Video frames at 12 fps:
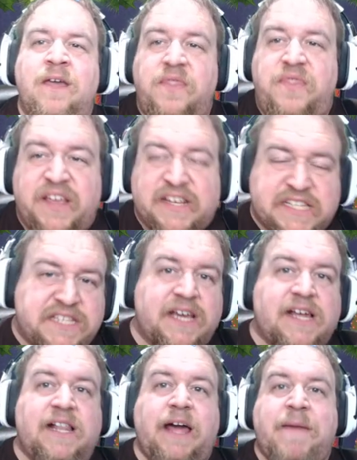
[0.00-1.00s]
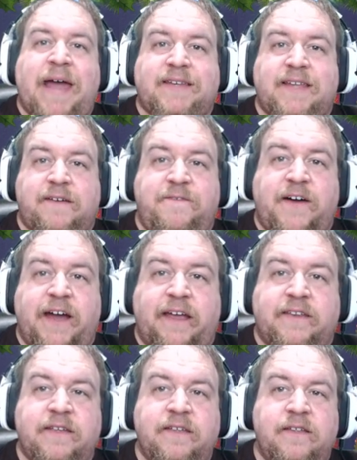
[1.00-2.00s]
This is the climactic
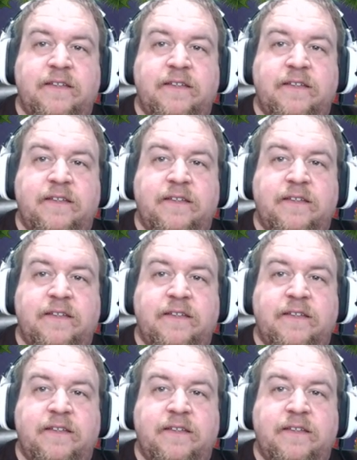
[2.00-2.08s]
fight.